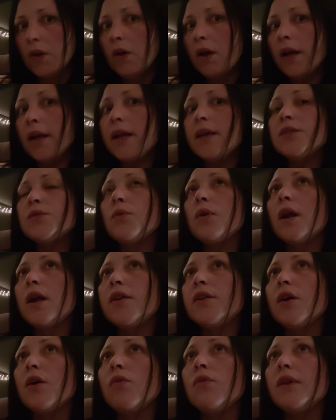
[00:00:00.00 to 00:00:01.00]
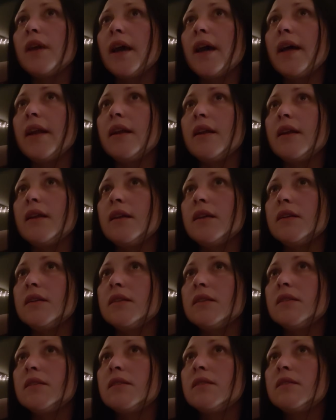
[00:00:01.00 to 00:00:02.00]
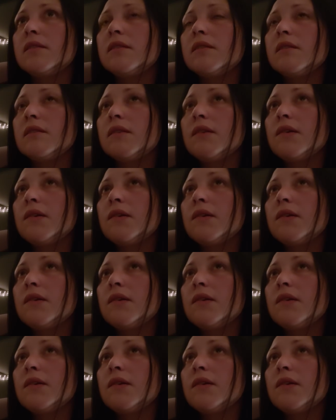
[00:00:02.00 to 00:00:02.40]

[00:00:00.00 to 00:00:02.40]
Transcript: I guess what I don't get is